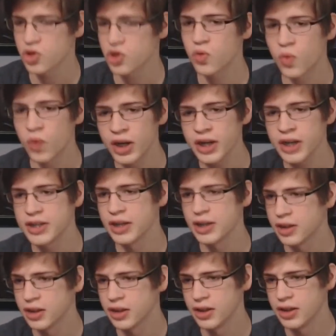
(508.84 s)
So what I
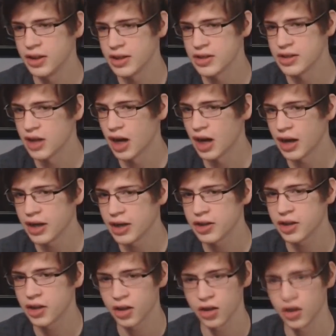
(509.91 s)
did is I
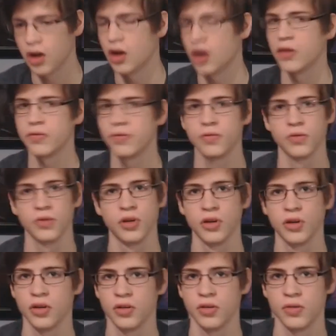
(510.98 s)
cut off
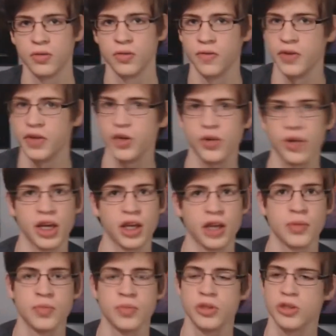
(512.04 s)
video
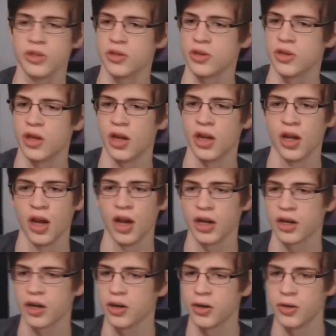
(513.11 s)
games, I
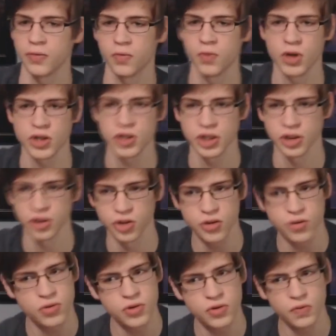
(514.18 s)
cut off watching
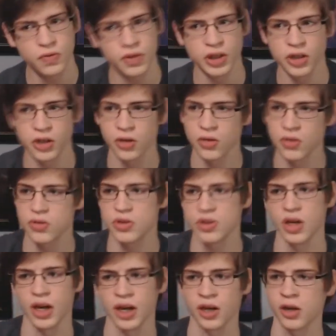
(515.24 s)
YouTube
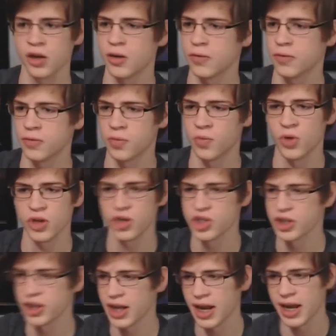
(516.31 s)
videos, I cut off from
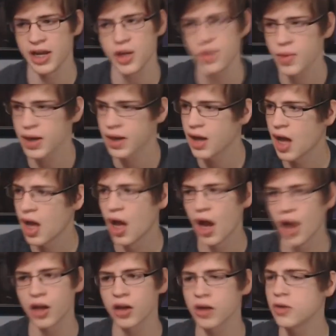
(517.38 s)
watching anime, I
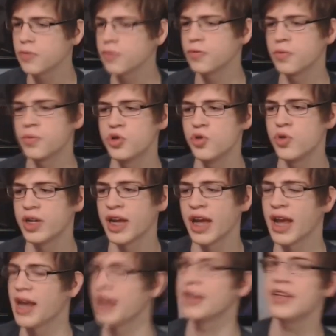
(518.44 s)
cut off from doing
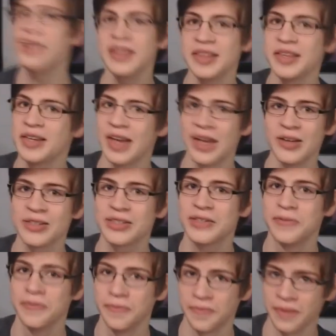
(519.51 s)
anything
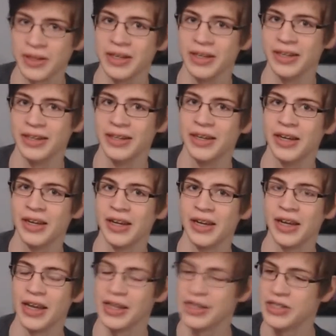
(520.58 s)
else fun,
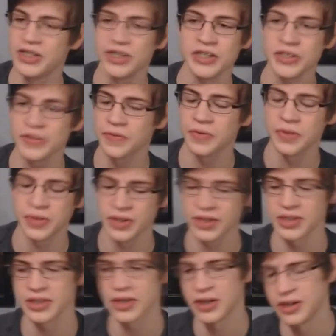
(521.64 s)
and just
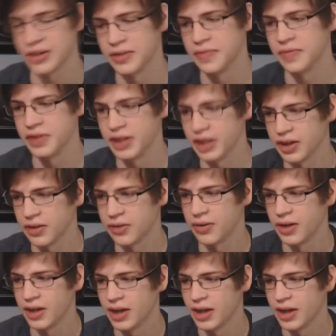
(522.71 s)
focus on the video.